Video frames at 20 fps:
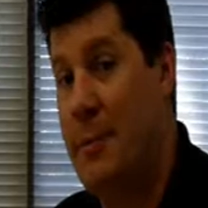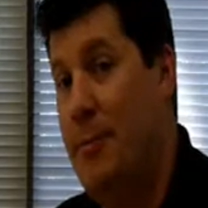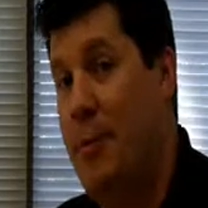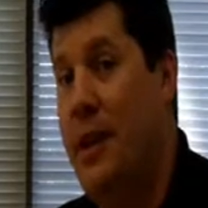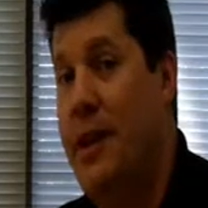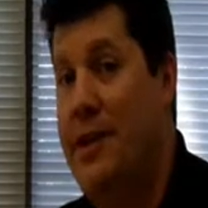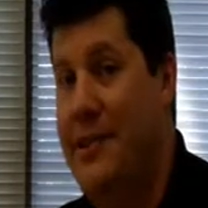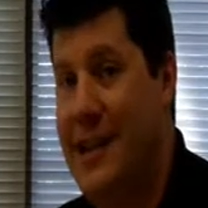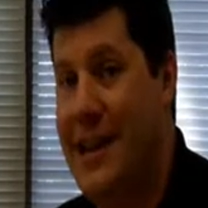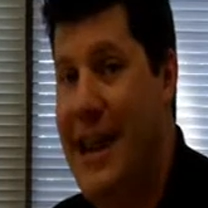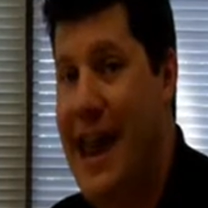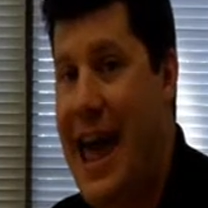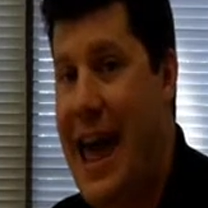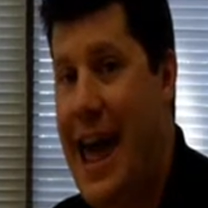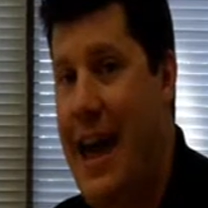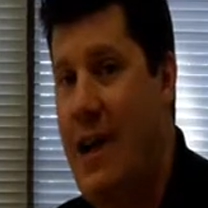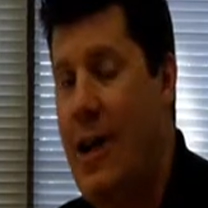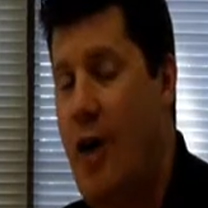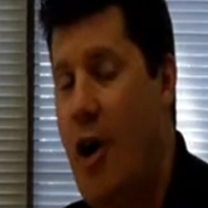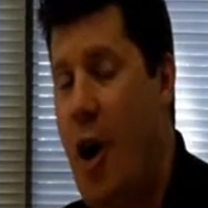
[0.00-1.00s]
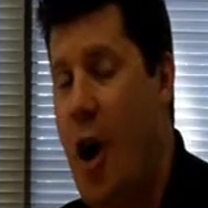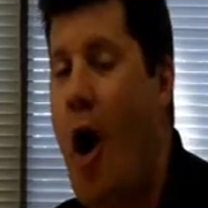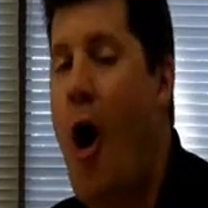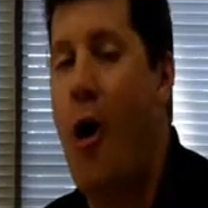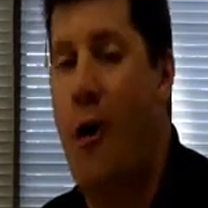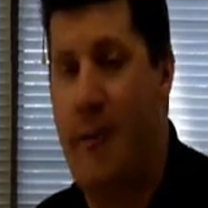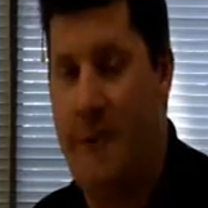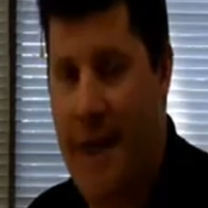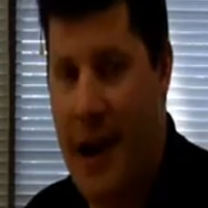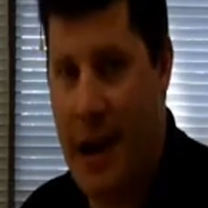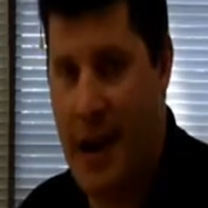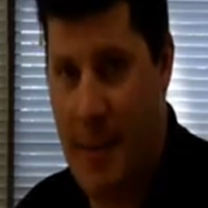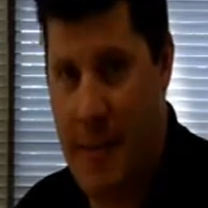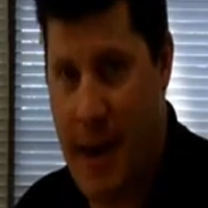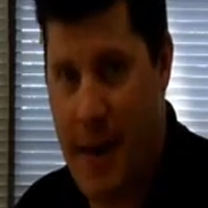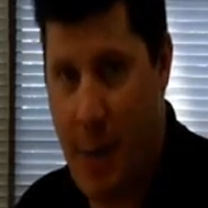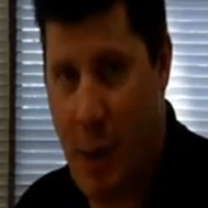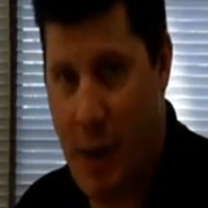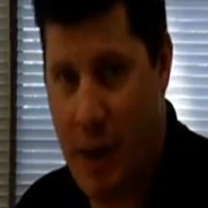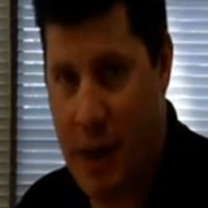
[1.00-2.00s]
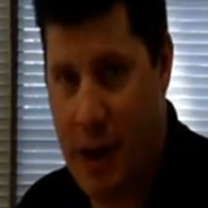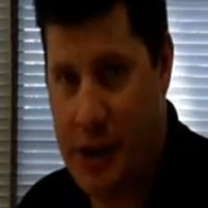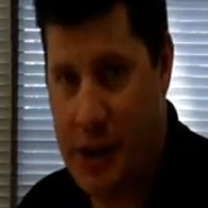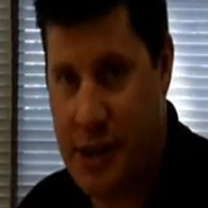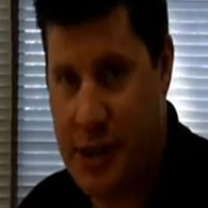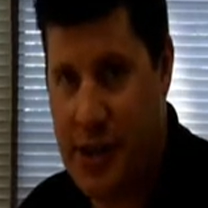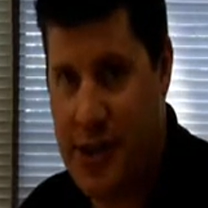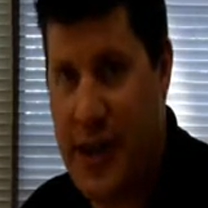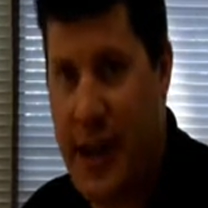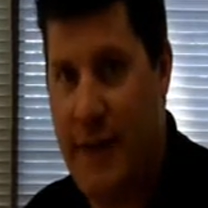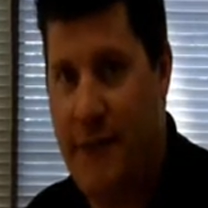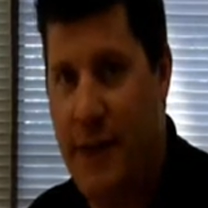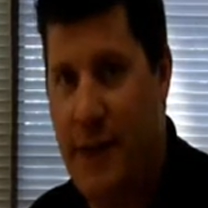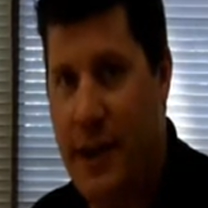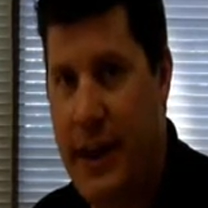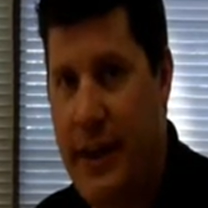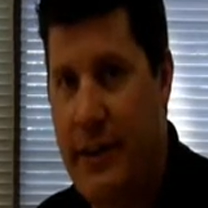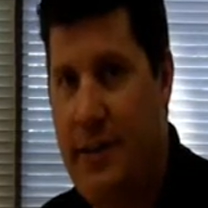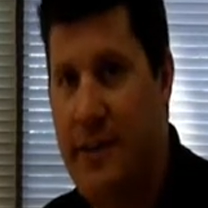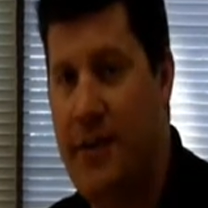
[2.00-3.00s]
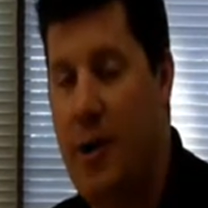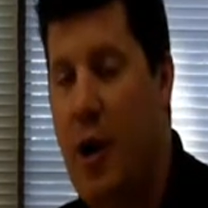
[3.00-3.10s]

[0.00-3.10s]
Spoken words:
are in place today are Fannie Mae mortgages, thankfully.